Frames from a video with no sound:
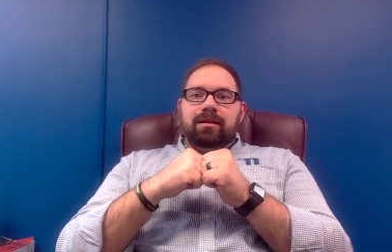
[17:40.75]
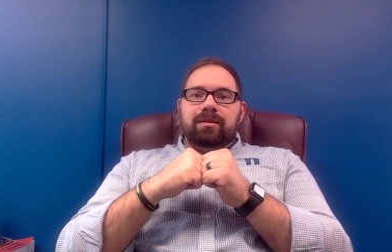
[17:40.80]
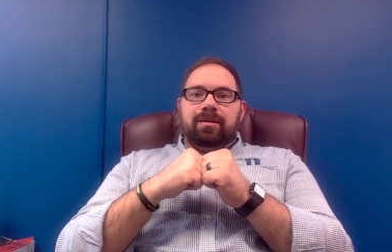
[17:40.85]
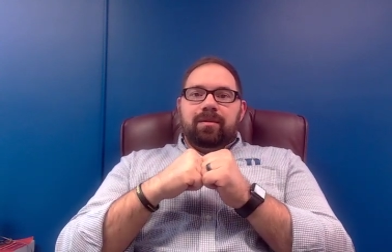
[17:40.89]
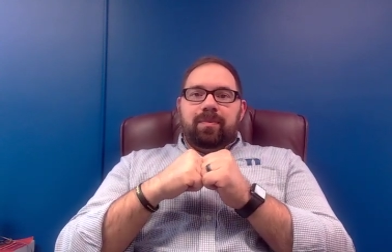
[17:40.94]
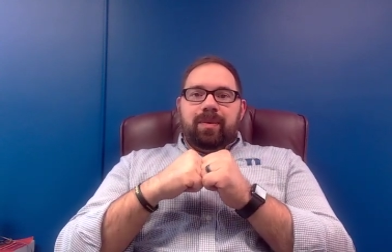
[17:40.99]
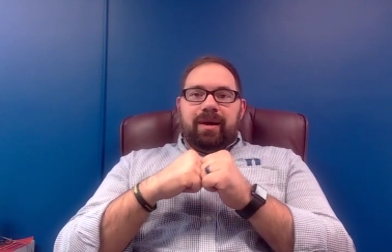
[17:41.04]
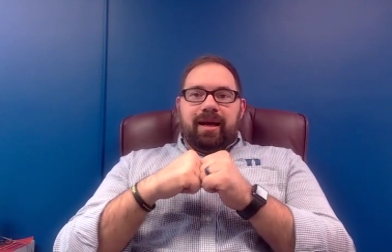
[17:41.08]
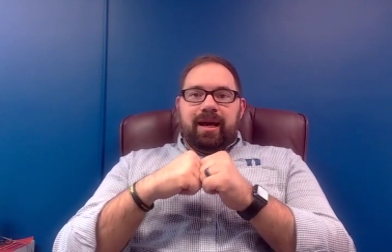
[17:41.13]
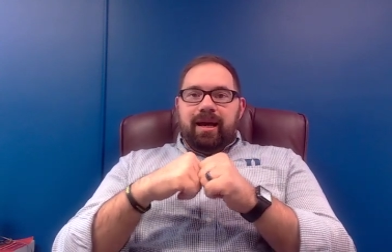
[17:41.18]

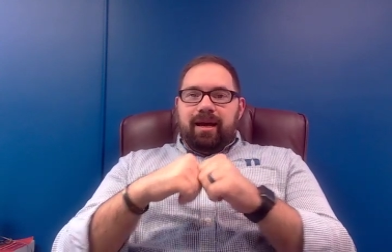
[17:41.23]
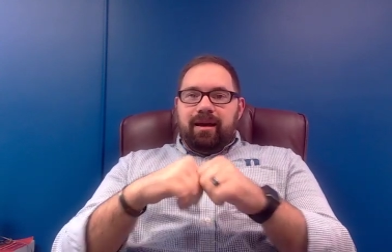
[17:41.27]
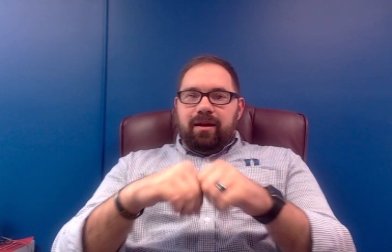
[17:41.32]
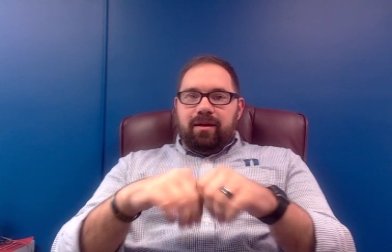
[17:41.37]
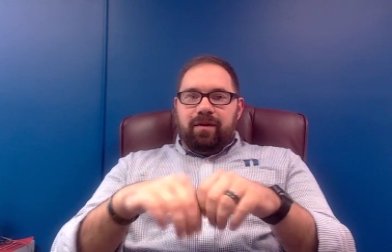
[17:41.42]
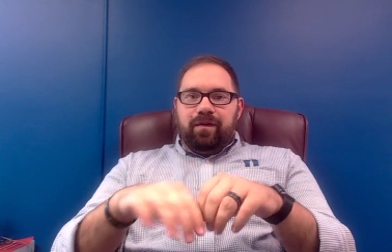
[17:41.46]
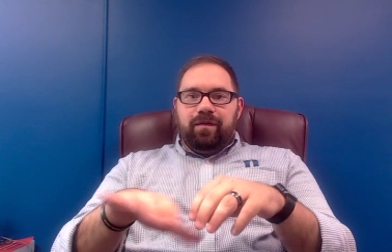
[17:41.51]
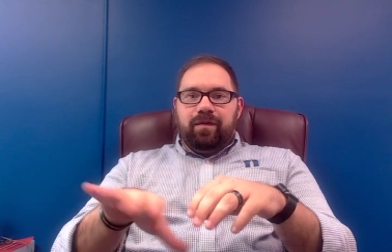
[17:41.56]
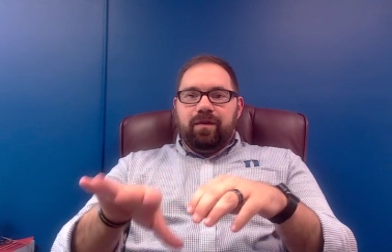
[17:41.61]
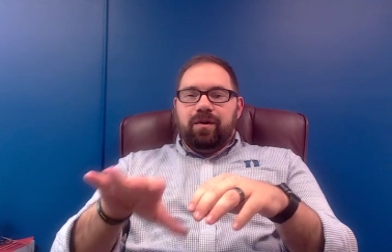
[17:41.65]
pay
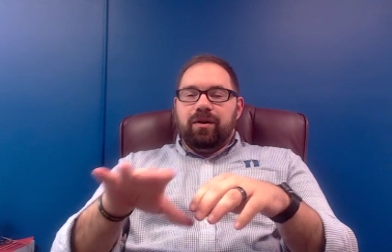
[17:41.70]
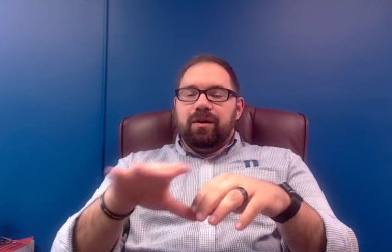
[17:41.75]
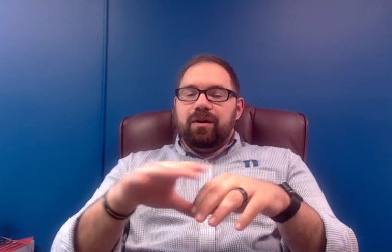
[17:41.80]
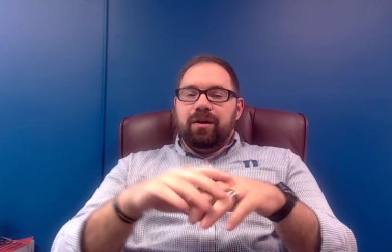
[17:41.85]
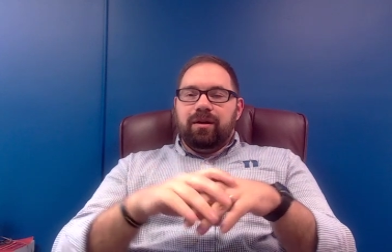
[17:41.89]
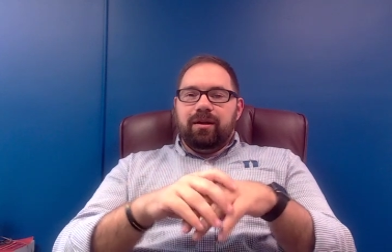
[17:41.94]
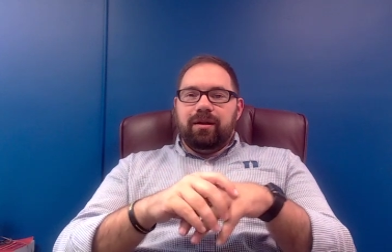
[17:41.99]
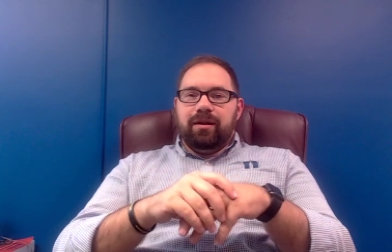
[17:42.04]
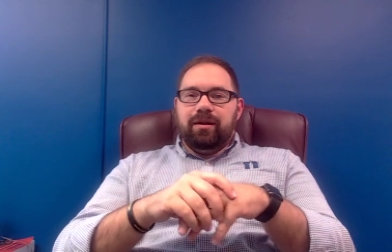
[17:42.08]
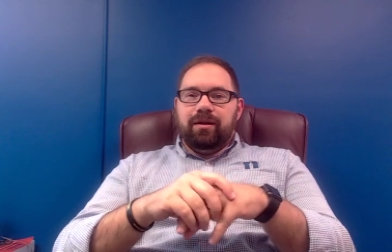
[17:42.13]

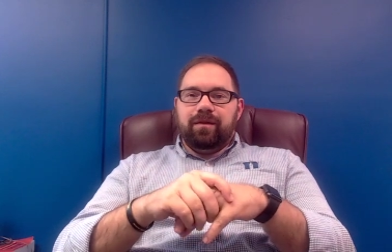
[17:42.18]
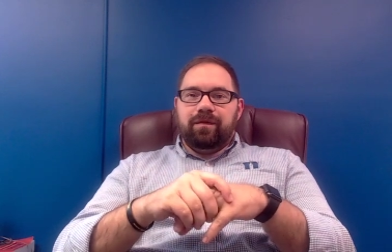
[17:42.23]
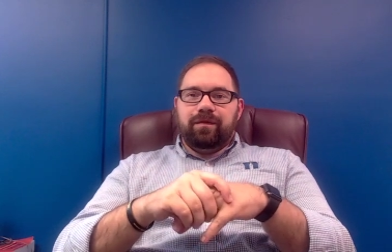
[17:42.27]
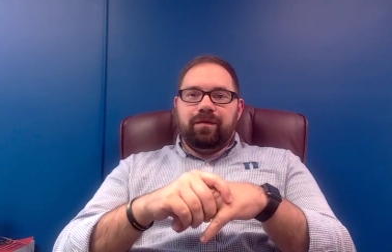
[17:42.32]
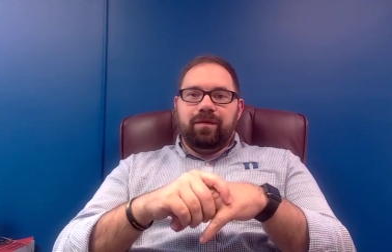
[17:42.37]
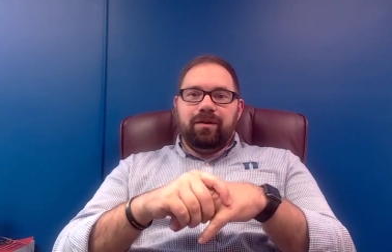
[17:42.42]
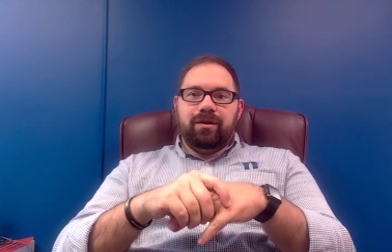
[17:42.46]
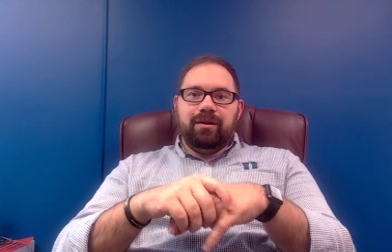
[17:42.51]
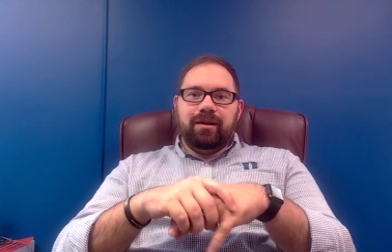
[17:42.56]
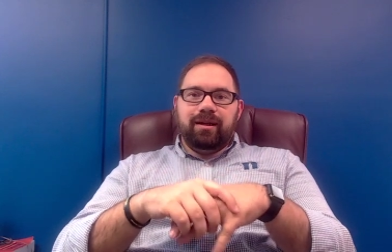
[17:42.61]
for
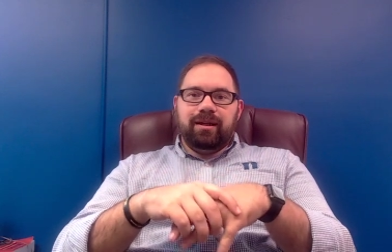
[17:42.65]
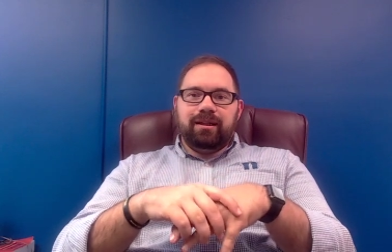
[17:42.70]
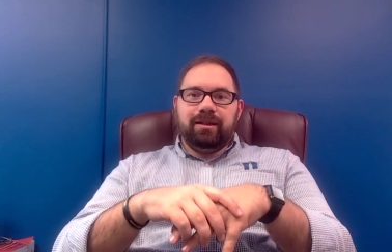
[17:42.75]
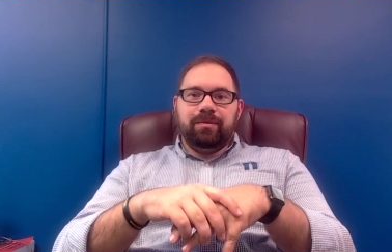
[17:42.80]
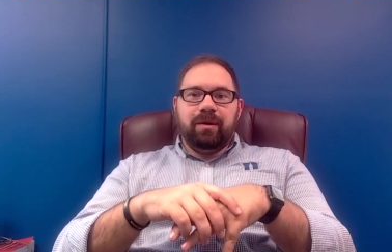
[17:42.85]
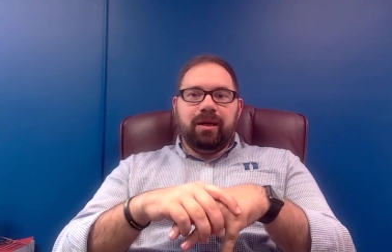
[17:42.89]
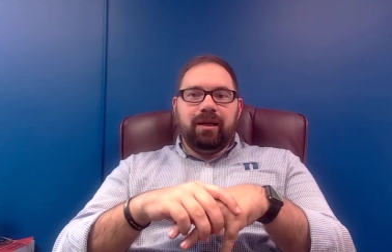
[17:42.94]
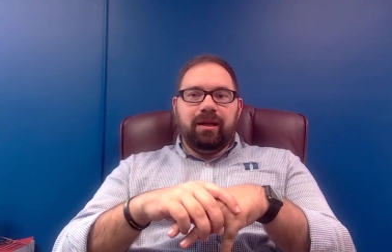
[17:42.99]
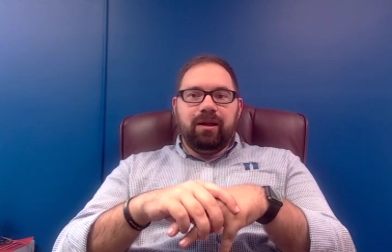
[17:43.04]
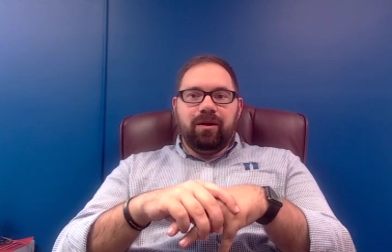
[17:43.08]

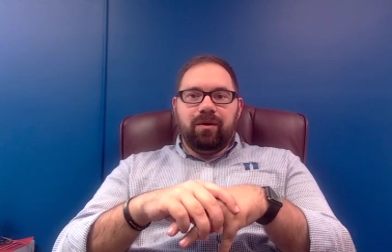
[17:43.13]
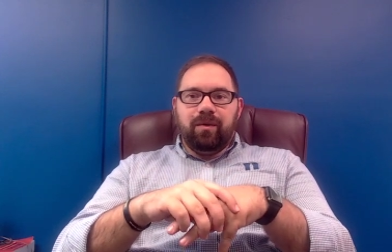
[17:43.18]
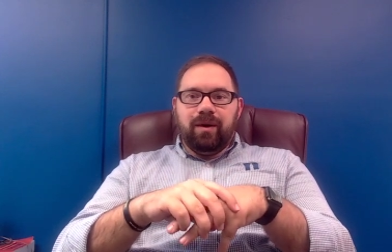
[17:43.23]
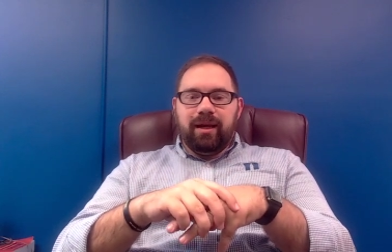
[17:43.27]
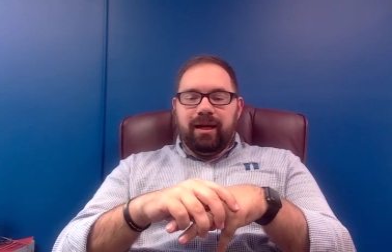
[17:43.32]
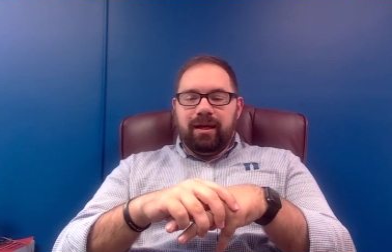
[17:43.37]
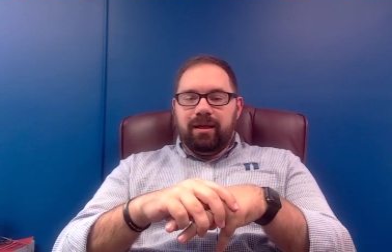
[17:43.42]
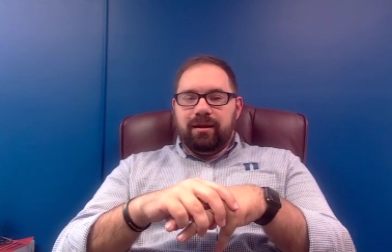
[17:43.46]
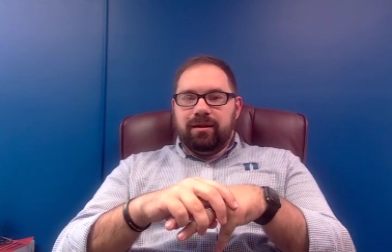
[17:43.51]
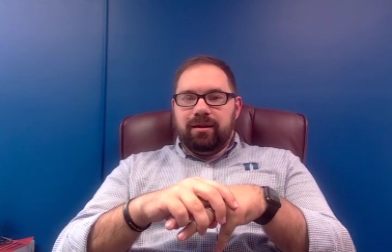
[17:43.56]
explaining
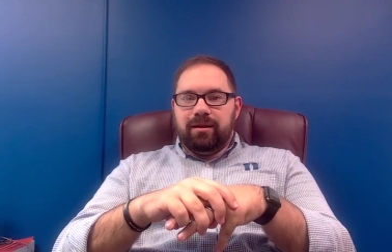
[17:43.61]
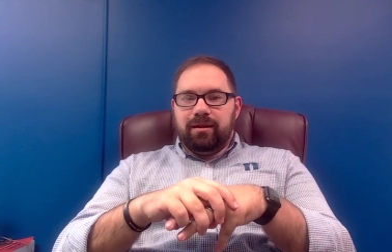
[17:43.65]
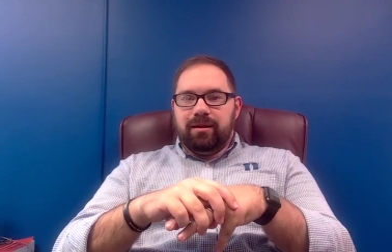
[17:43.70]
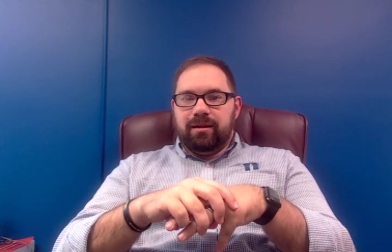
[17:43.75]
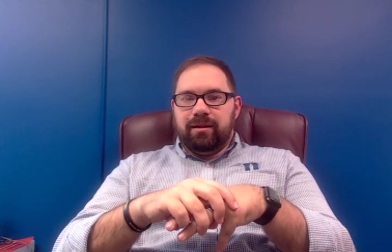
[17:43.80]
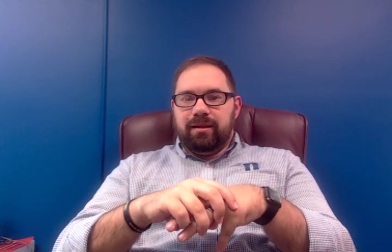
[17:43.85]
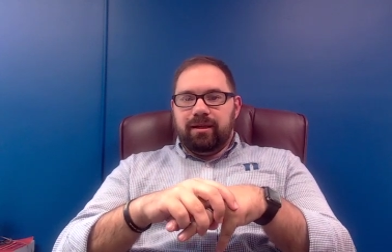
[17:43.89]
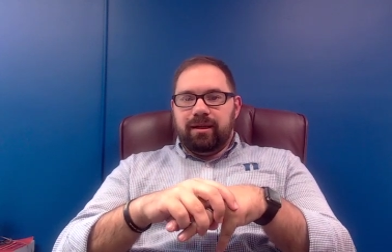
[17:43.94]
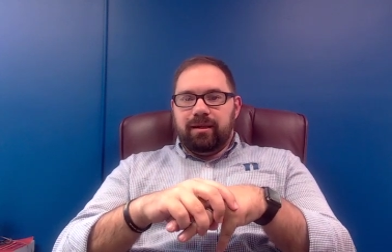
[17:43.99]
away the